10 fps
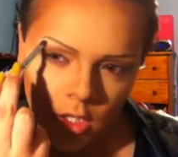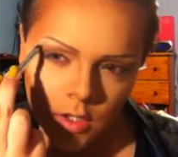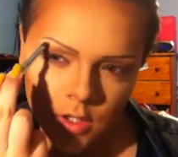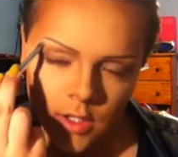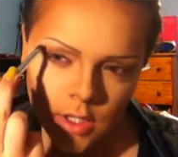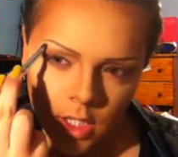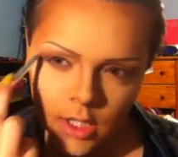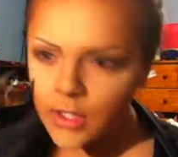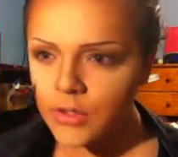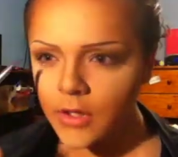And just
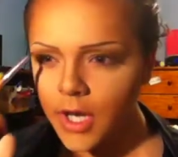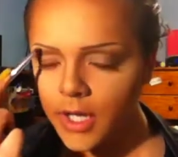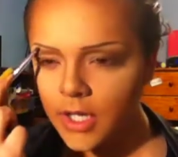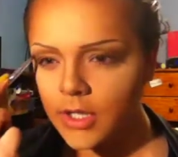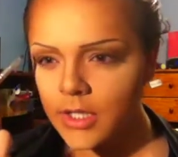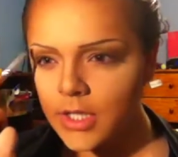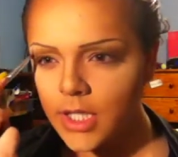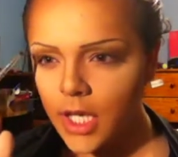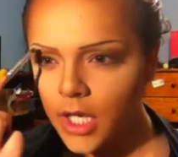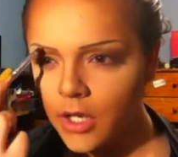kind of drag it
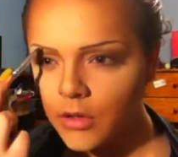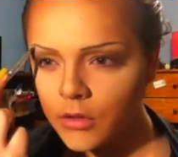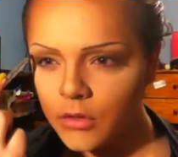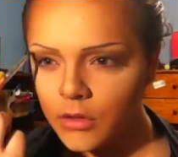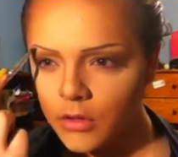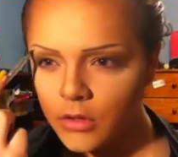down.